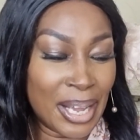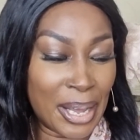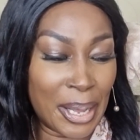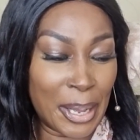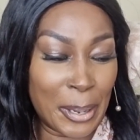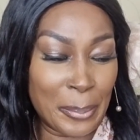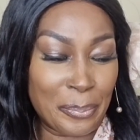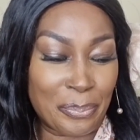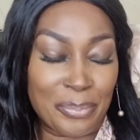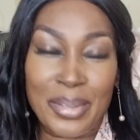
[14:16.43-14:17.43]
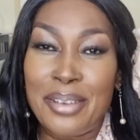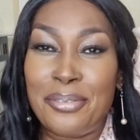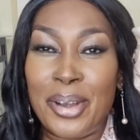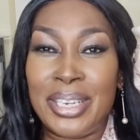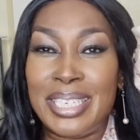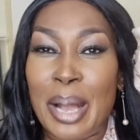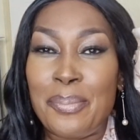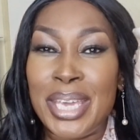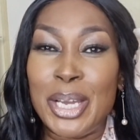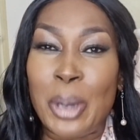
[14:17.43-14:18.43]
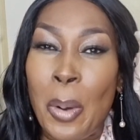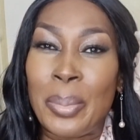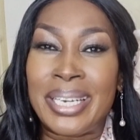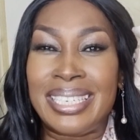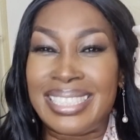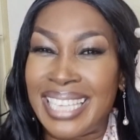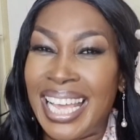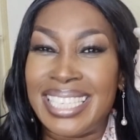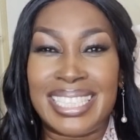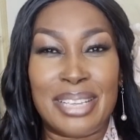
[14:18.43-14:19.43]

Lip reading: very yummy gourmandy scents.